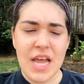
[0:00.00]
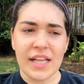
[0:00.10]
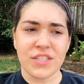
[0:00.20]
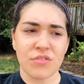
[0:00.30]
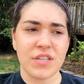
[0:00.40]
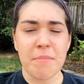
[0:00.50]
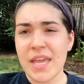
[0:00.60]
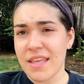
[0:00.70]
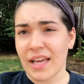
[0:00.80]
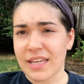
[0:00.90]
And so to
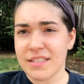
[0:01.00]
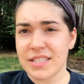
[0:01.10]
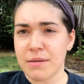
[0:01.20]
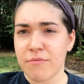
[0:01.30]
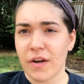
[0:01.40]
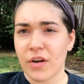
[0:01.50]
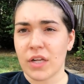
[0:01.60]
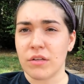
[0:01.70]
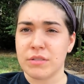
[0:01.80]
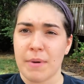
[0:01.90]
me, that can seem very
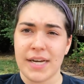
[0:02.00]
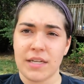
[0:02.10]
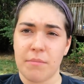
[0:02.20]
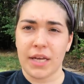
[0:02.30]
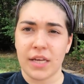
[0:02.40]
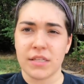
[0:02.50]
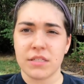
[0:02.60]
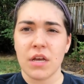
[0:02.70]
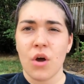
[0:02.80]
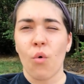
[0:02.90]
closed-minded,
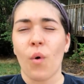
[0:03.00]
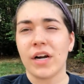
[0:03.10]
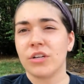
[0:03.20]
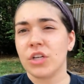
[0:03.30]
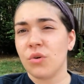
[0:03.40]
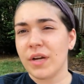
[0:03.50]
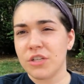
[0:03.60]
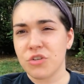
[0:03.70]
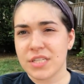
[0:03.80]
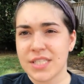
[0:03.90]
because why aren't you
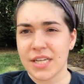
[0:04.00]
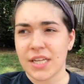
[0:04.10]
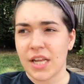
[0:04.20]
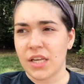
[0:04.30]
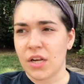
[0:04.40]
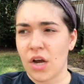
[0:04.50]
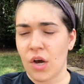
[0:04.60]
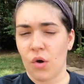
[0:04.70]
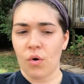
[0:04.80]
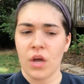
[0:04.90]
interested in, you
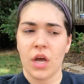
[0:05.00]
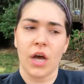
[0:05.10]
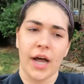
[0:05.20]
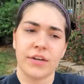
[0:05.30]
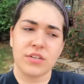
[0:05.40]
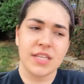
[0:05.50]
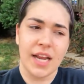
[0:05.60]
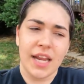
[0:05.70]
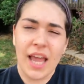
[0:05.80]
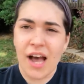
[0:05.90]
know,
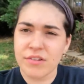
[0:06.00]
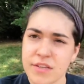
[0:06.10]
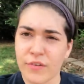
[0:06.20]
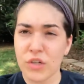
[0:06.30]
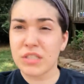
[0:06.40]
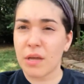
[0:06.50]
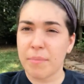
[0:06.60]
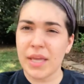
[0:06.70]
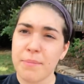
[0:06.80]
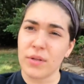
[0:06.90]
understanding how diverse
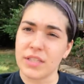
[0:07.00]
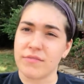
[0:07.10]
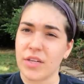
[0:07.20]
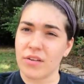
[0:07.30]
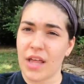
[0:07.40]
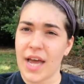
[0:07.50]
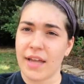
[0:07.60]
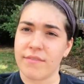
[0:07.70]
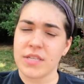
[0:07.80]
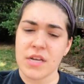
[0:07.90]
people live their
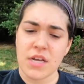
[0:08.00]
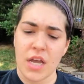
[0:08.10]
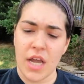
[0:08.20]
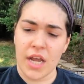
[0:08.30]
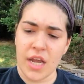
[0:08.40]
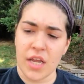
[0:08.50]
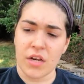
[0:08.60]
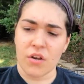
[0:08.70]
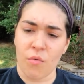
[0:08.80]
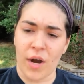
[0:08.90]
lives?
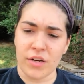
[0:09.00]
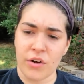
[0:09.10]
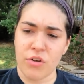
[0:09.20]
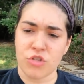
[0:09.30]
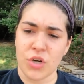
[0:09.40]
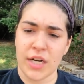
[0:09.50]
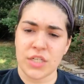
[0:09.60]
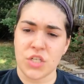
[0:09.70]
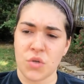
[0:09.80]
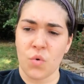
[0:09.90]
And why aren't you trying
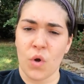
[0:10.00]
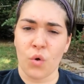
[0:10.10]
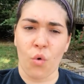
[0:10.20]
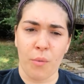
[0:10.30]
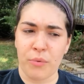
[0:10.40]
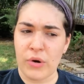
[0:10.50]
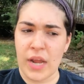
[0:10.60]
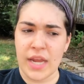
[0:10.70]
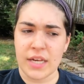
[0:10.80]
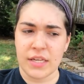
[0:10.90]
to
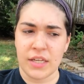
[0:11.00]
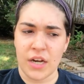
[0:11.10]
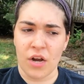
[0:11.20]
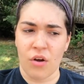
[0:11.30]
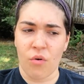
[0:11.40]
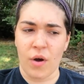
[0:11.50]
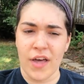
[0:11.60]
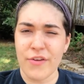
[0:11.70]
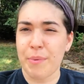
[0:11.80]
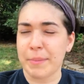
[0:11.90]
incorporate, you know,
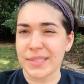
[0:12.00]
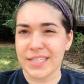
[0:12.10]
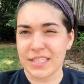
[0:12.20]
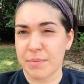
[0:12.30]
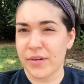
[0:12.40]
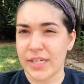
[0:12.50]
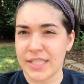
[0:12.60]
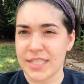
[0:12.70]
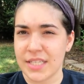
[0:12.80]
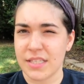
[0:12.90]
other people's
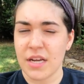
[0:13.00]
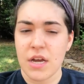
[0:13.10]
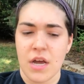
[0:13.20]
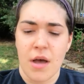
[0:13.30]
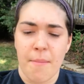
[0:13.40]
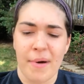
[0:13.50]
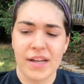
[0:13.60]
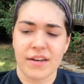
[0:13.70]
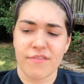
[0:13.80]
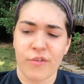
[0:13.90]
experiences?
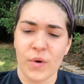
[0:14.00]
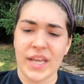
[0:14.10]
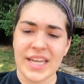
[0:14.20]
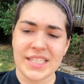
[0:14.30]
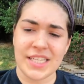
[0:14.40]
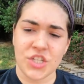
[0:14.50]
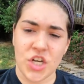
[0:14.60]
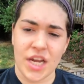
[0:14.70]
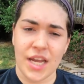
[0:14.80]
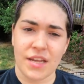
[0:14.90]
But for an E S T
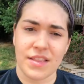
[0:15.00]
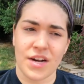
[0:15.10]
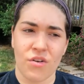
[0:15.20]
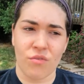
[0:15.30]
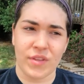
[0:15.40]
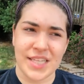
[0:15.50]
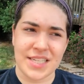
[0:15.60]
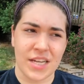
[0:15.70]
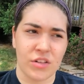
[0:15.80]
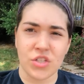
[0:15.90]
J, they don't
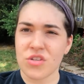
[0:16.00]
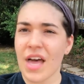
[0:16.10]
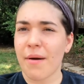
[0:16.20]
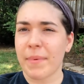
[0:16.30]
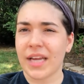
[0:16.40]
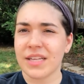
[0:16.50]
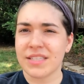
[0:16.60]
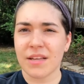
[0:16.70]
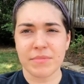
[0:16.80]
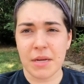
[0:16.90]
necessarily do that,
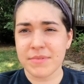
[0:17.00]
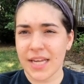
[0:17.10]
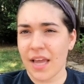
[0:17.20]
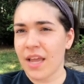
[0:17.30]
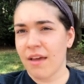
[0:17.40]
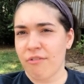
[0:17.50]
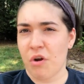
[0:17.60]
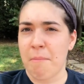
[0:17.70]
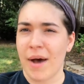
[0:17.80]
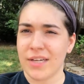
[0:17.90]
because sometimes that can get
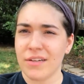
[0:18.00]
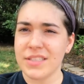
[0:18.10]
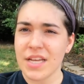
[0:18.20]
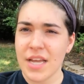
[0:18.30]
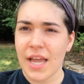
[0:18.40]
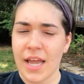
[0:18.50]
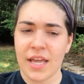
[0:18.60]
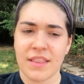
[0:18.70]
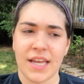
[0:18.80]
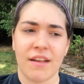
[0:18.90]
very muddled,
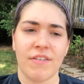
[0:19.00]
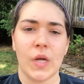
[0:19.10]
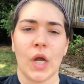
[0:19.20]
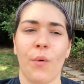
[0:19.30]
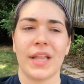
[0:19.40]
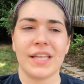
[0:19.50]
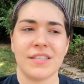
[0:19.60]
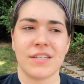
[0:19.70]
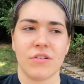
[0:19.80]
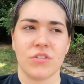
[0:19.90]
and they can very quickly
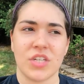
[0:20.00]
start